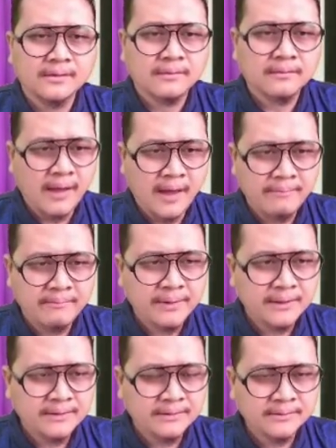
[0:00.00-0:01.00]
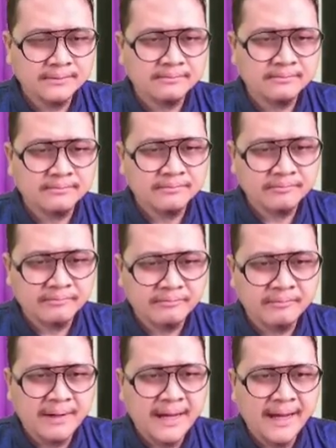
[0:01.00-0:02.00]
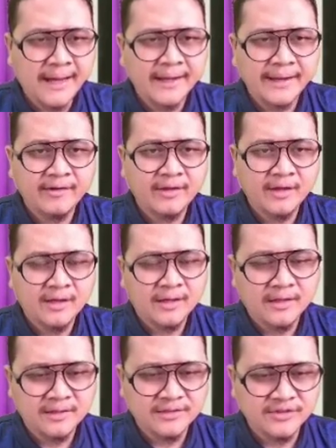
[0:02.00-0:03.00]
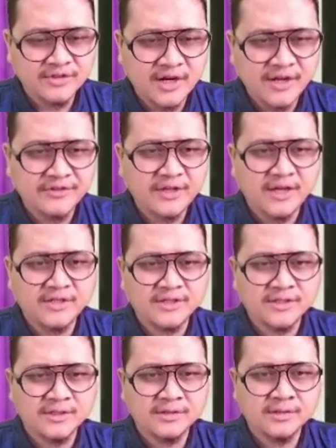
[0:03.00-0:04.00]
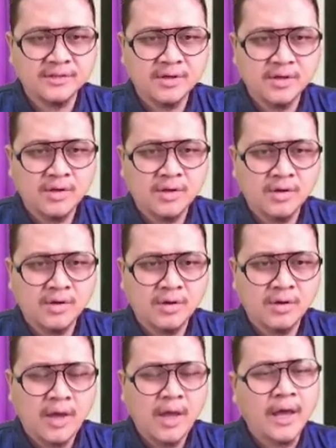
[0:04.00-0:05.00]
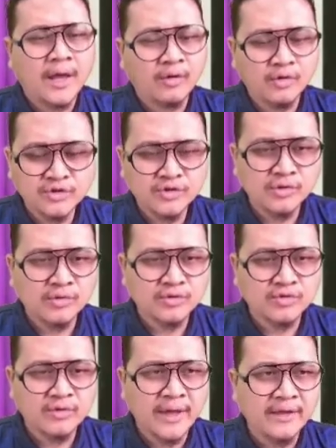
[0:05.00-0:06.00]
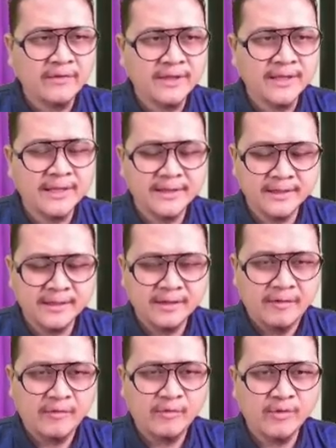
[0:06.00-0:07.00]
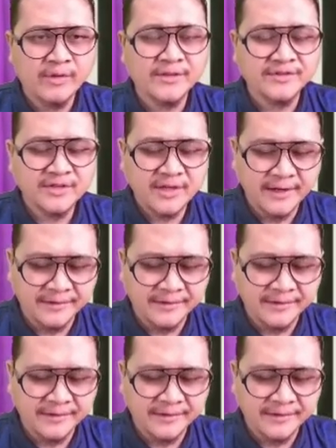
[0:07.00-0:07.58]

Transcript: happen by stress action, and also together with it with the strain.